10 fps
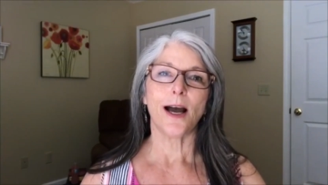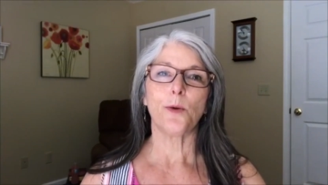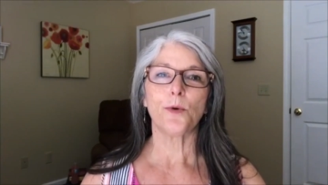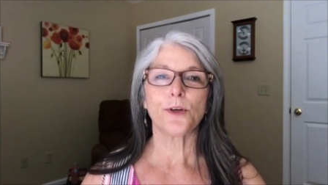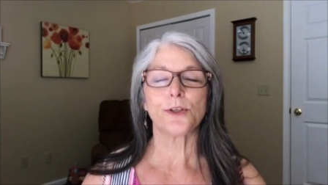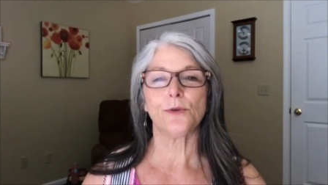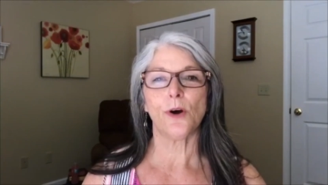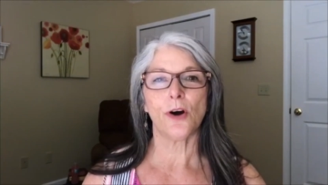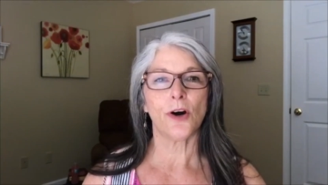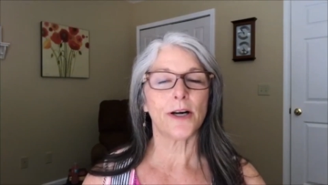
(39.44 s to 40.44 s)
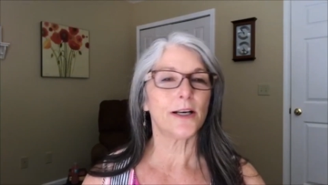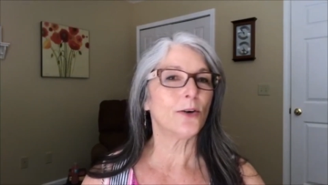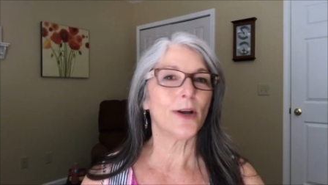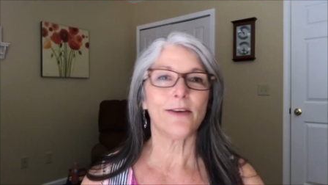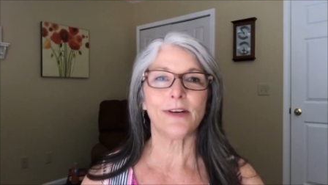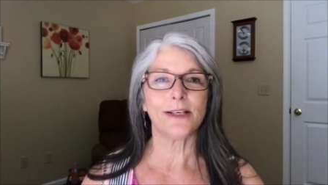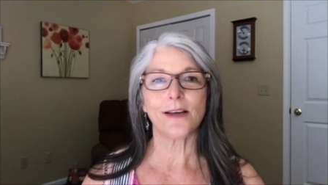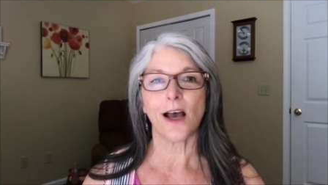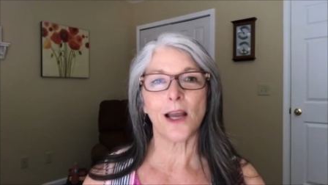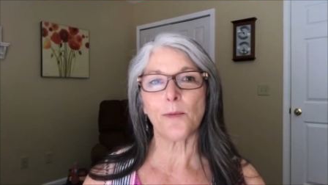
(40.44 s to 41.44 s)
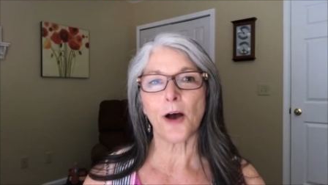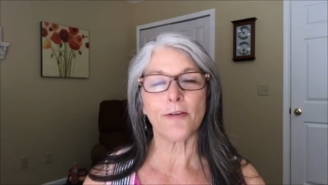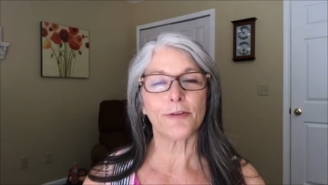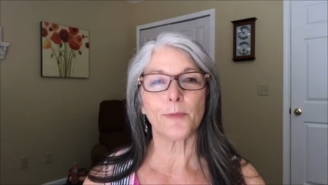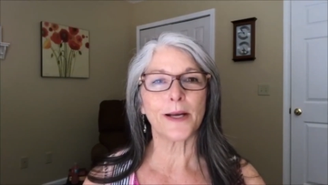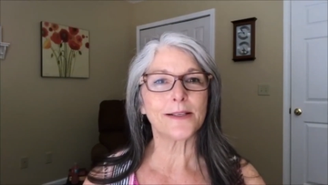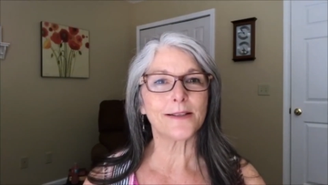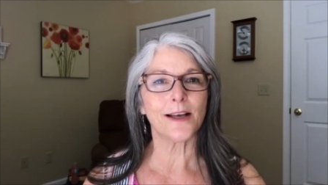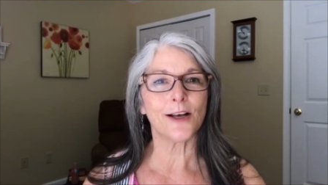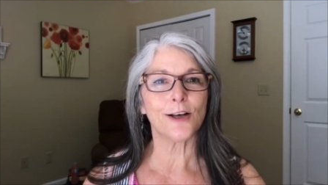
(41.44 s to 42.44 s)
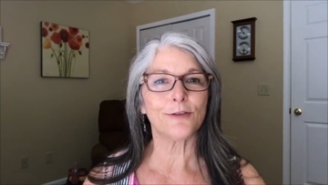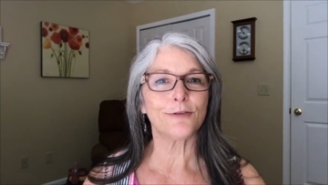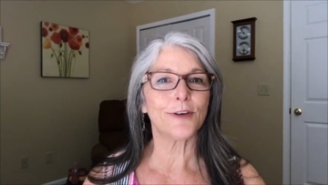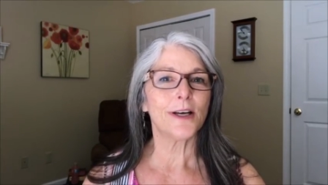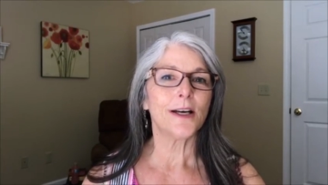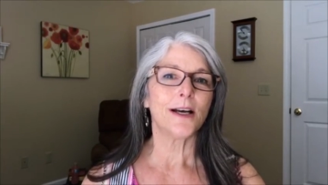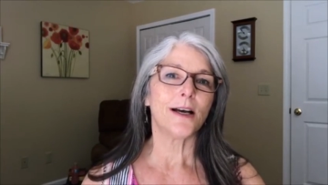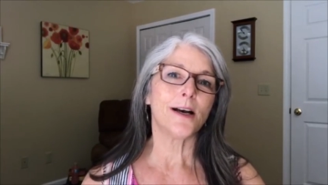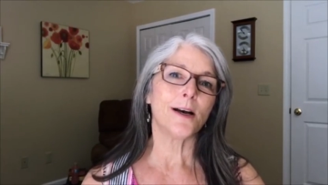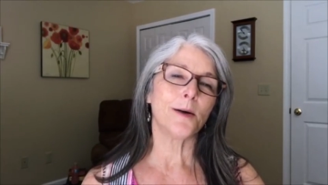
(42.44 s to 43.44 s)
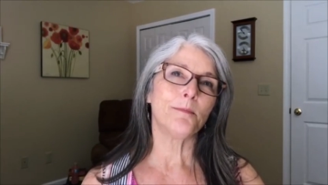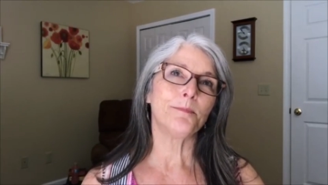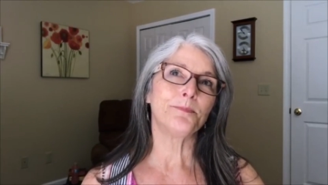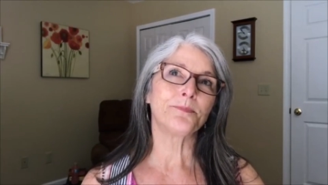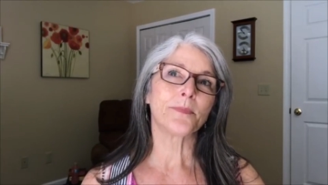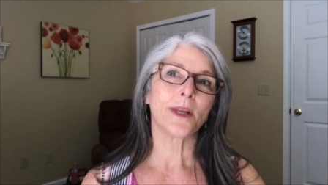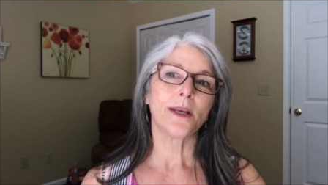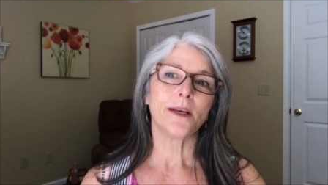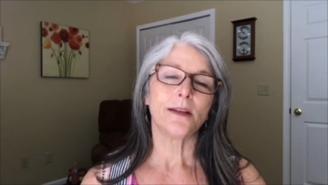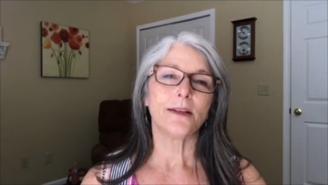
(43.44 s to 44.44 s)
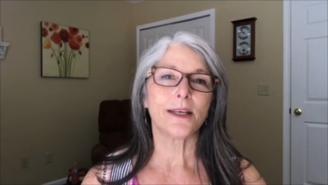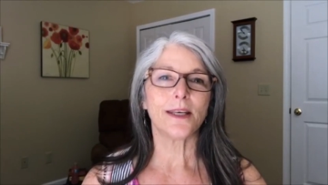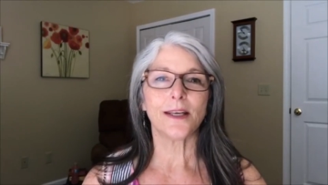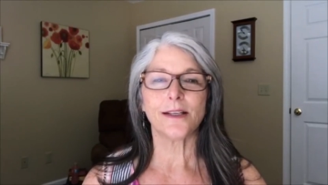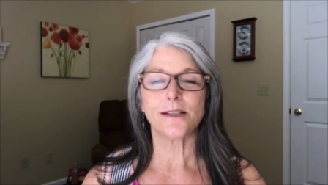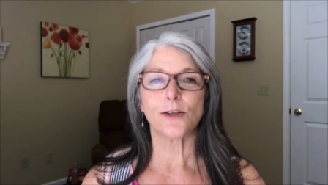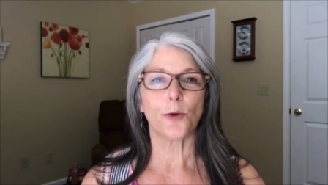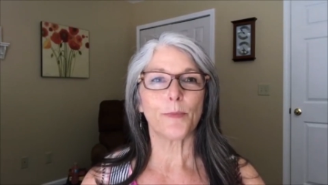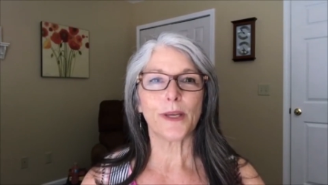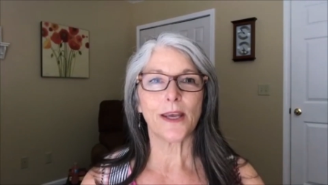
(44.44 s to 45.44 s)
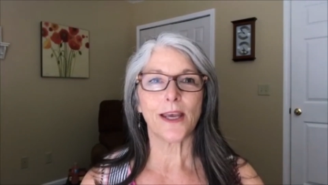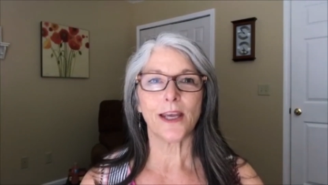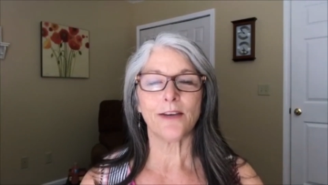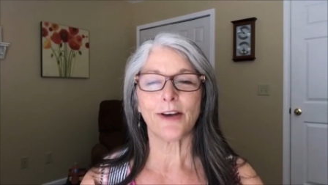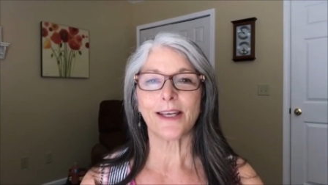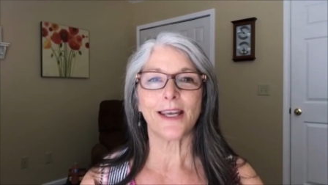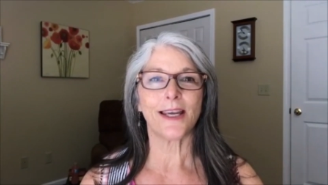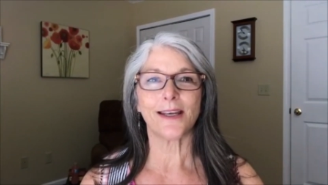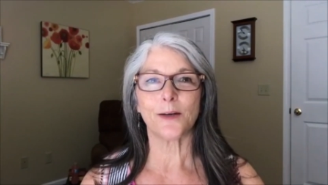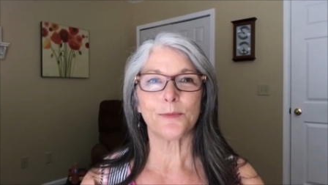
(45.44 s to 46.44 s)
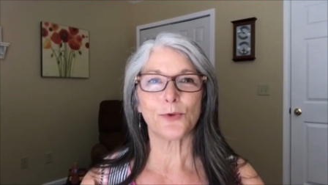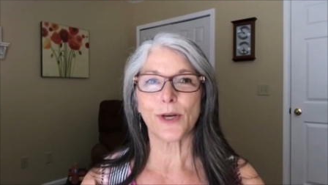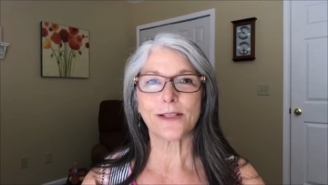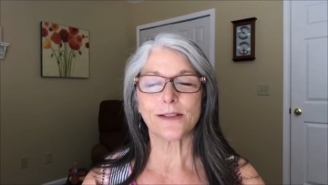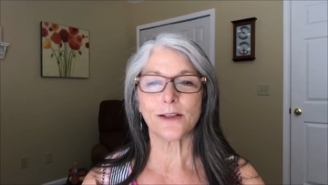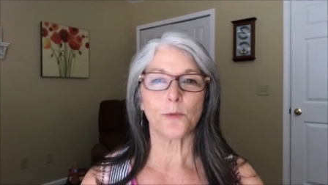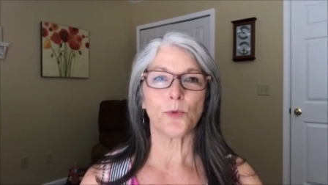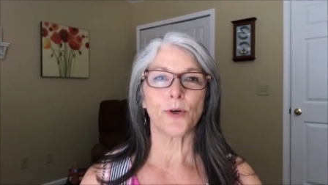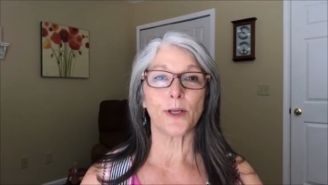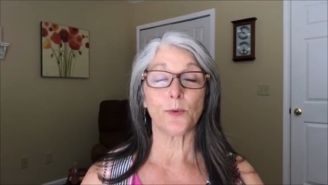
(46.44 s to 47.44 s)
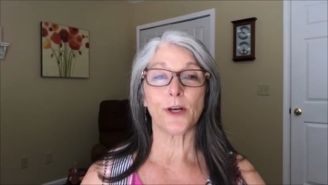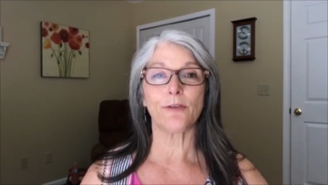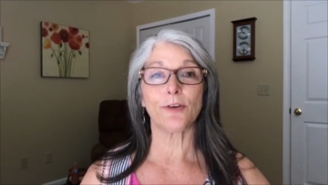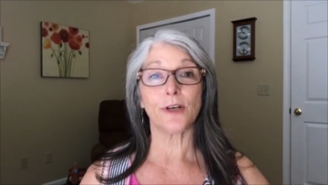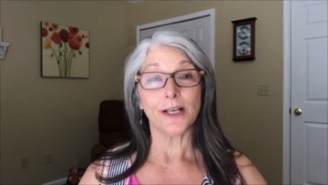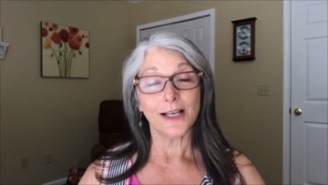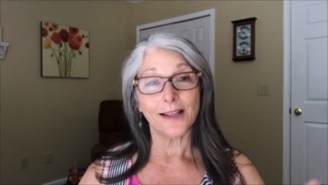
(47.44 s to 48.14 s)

I work too hard. I don't have any time off for myself. Um, the kids don't behave. I can't get them dressed in the morning, whatever.